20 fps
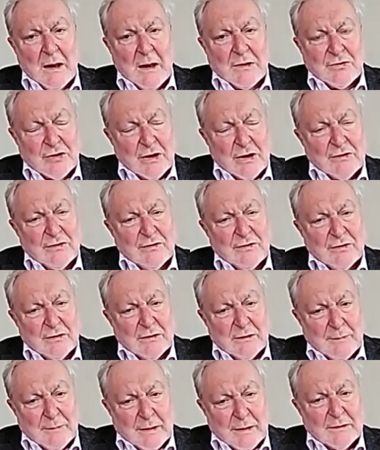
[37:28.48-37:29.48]
changes in
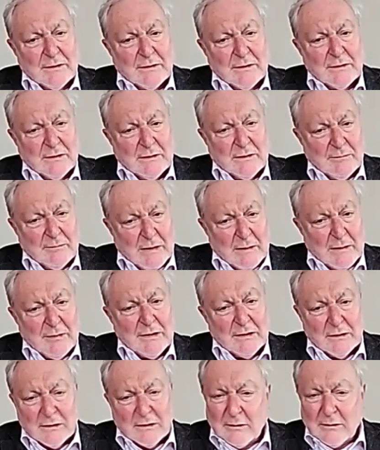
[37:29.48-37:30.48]
dependency, maybe
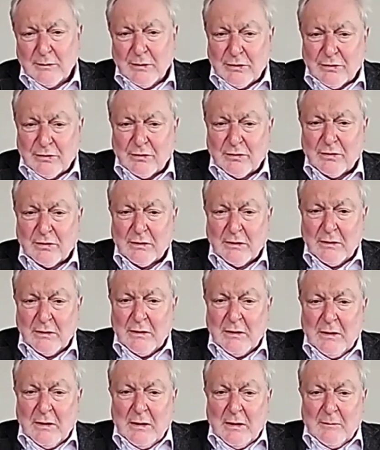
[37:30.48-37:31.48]
in an emergency.
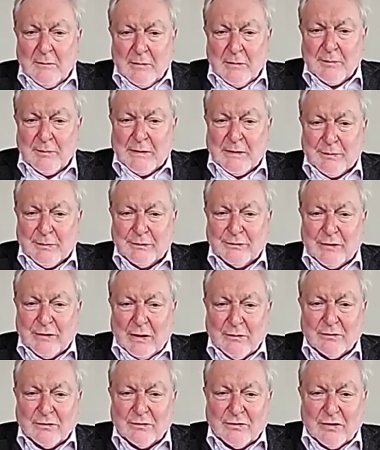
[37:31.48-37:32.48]
But people
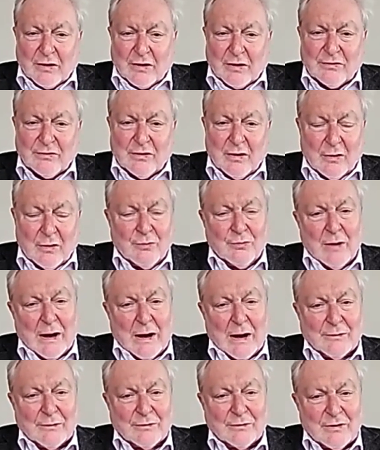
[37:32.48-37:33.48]
don't just go
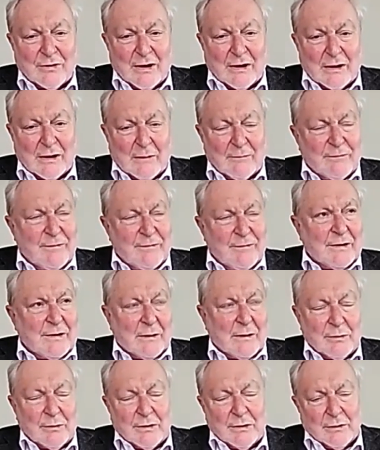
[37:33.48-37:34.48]
round saying, I'm fed
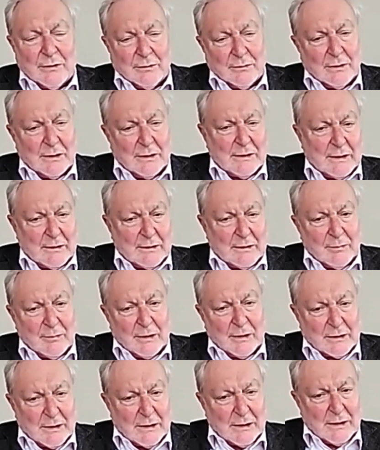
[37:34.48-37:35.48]
up with you, get out of
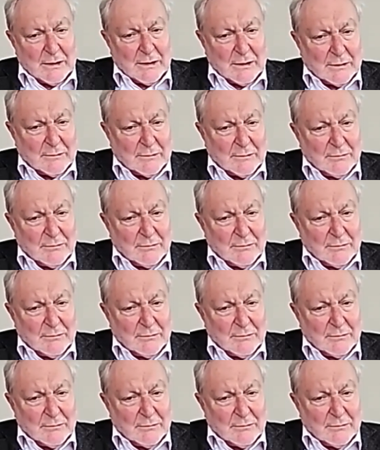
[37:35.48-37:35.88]
my care home.